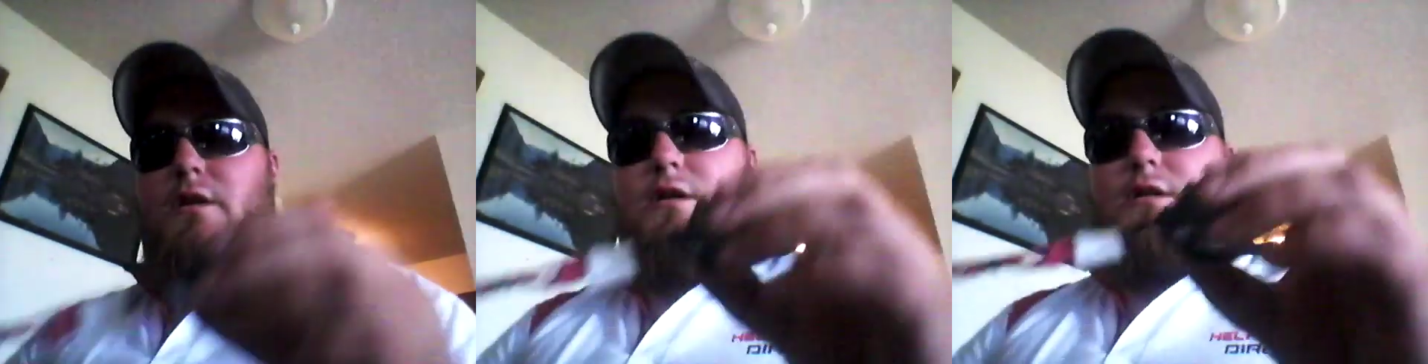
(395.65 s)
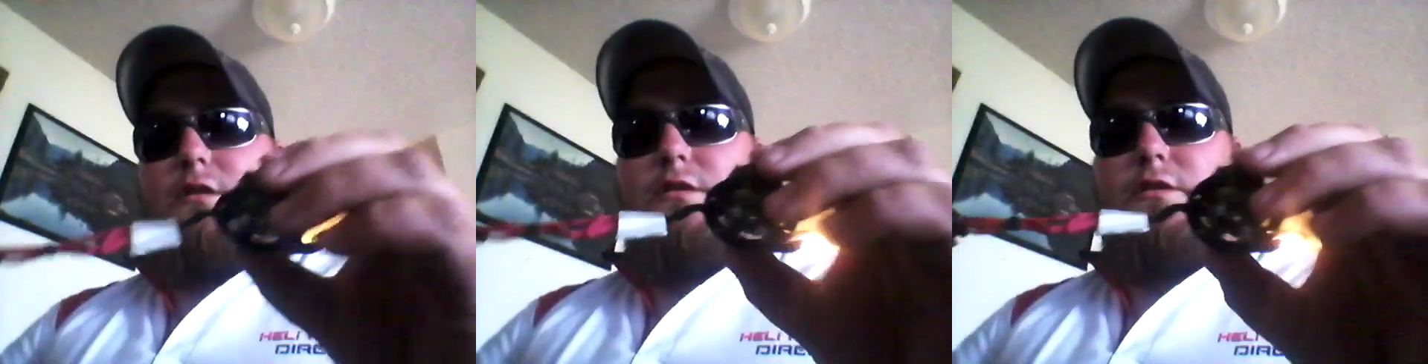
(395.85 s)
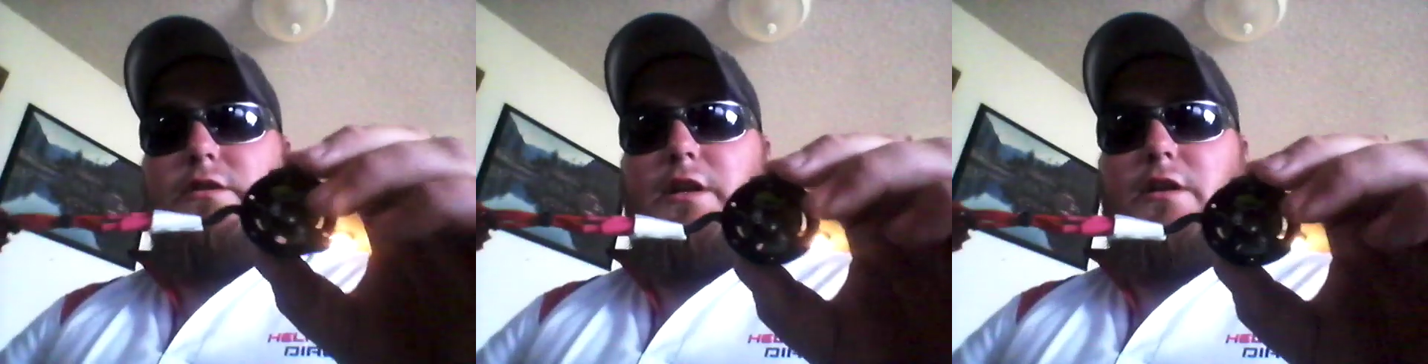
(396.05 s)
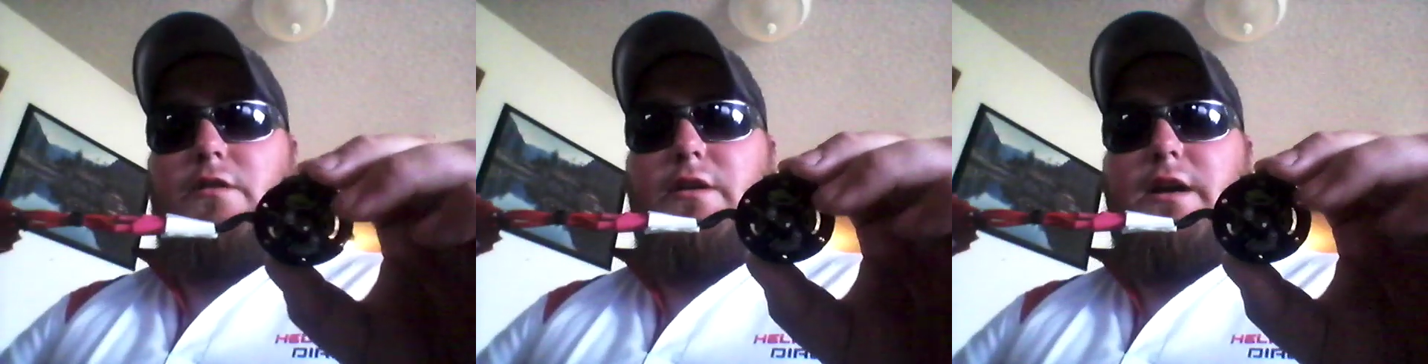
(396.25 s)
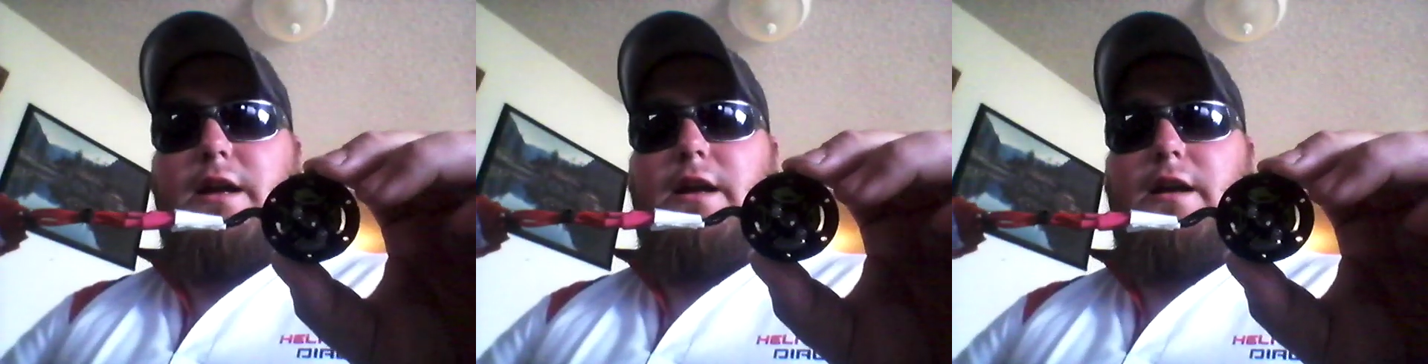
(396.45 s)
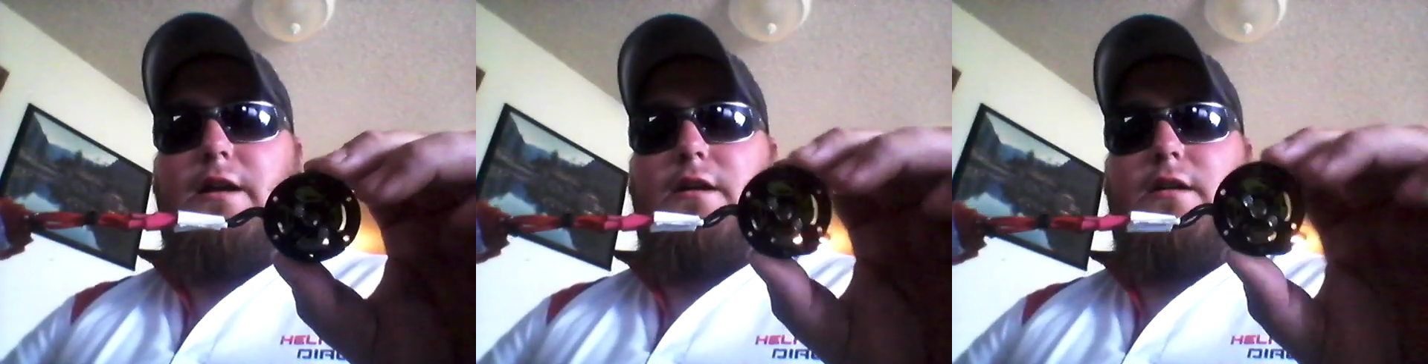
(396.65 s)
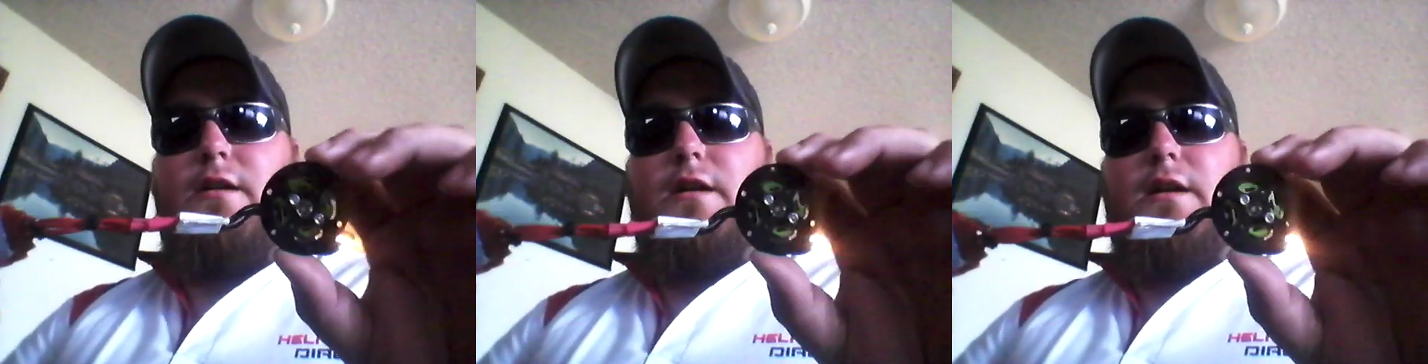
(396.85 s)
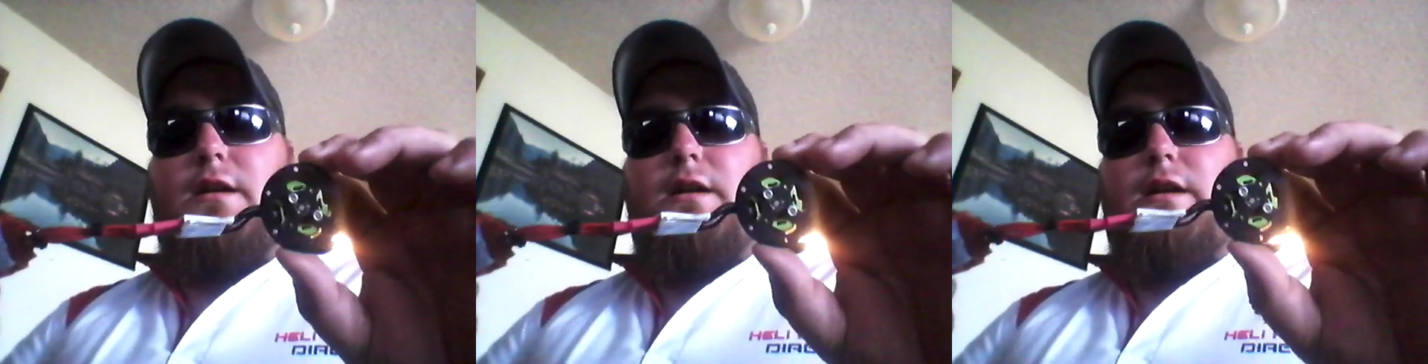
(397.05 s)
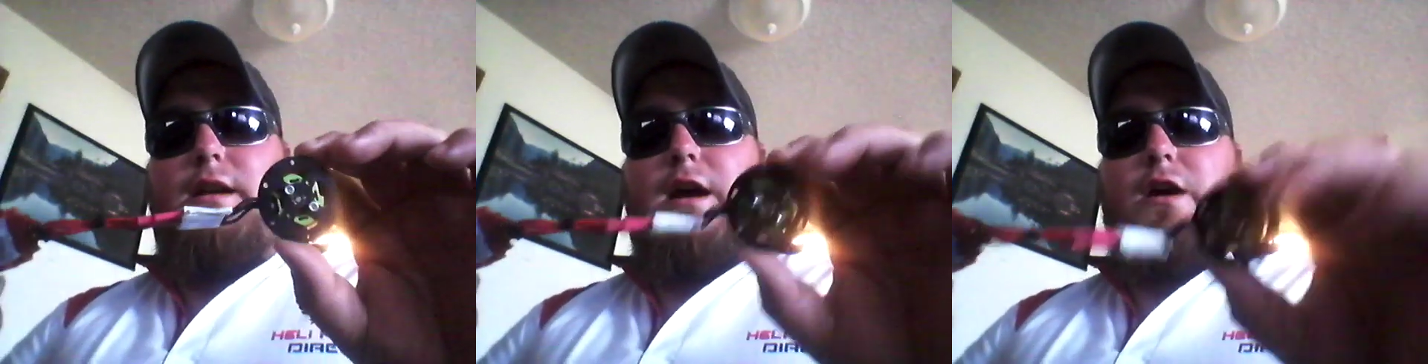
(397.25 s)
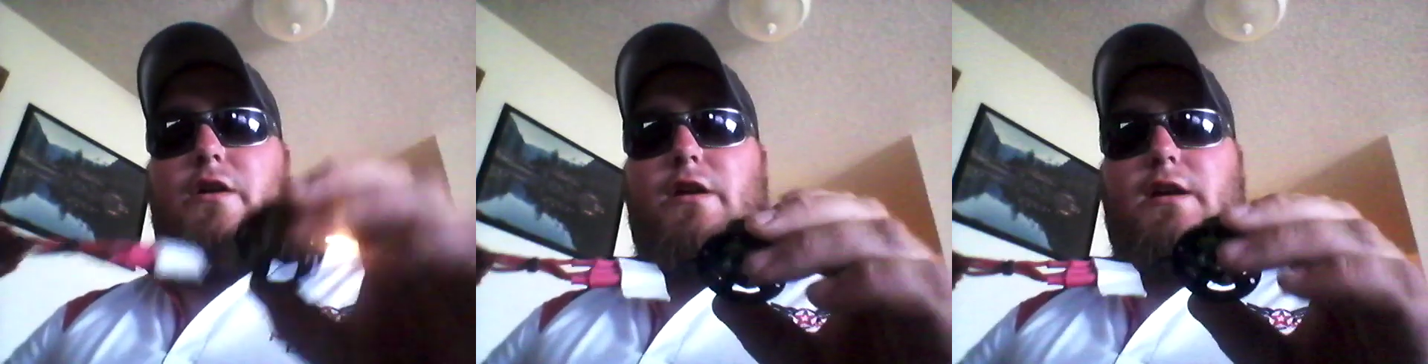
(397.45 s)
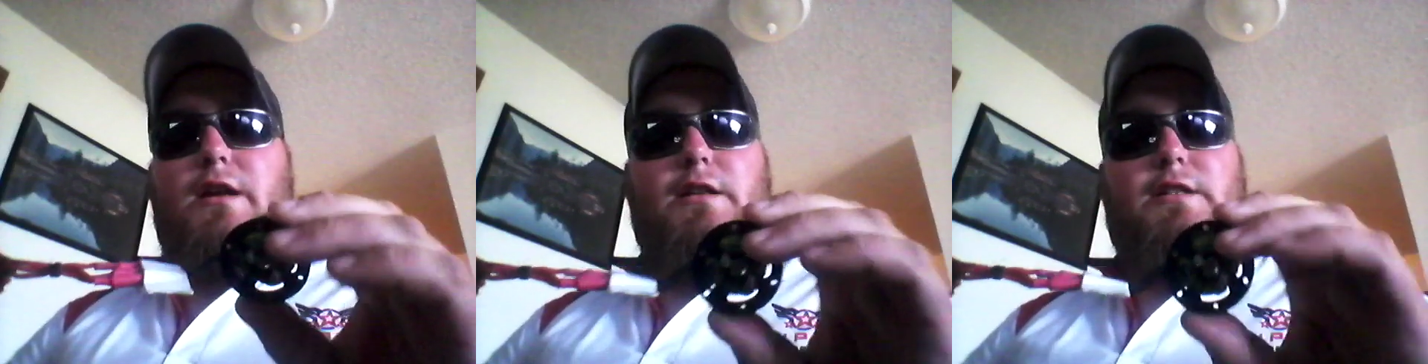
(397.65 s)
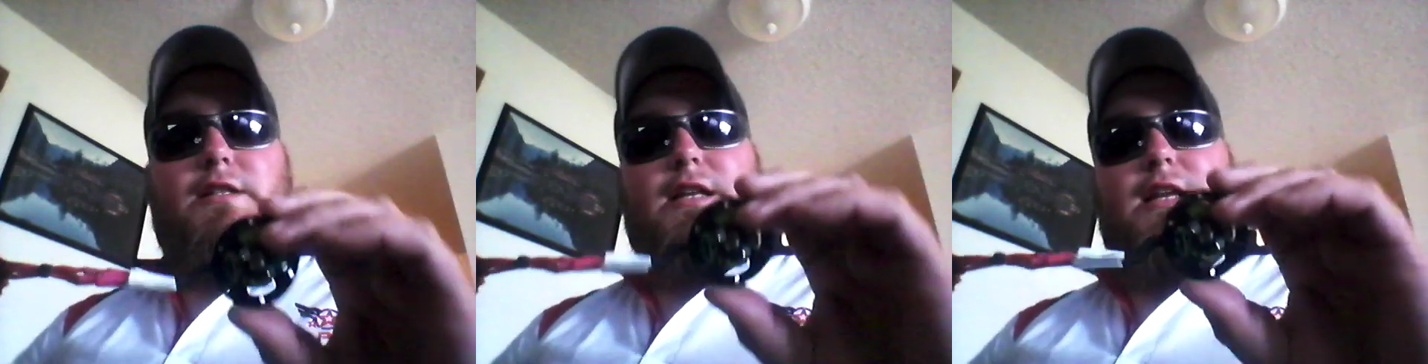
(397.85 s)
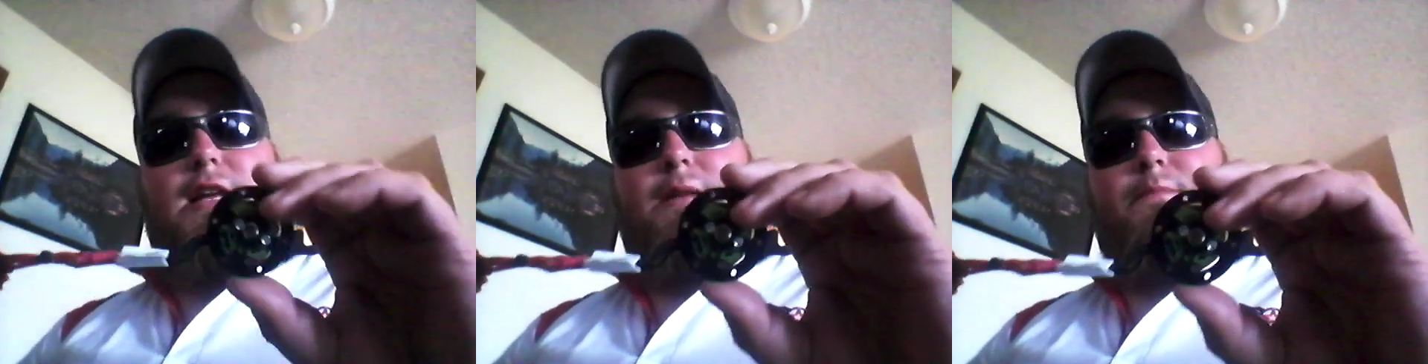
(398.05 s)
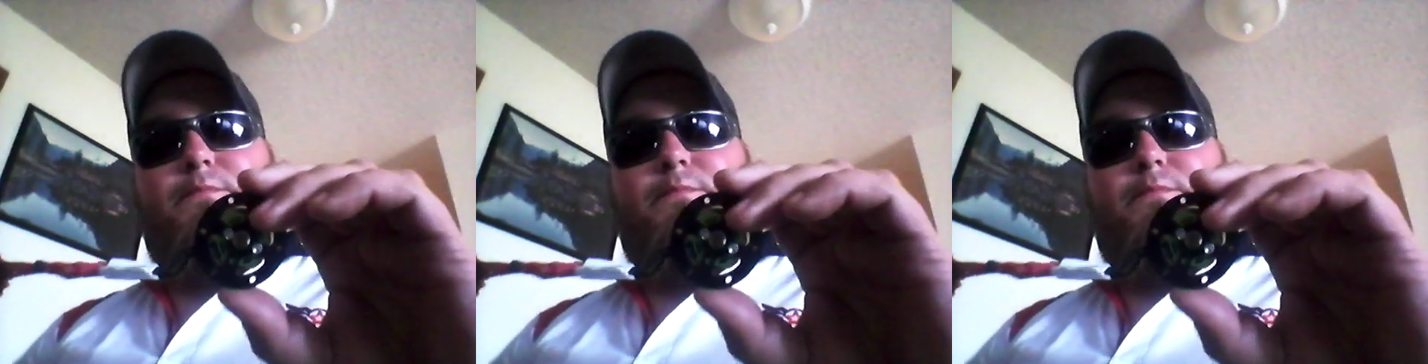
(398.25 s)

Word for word: a little deal right here. Now you can see,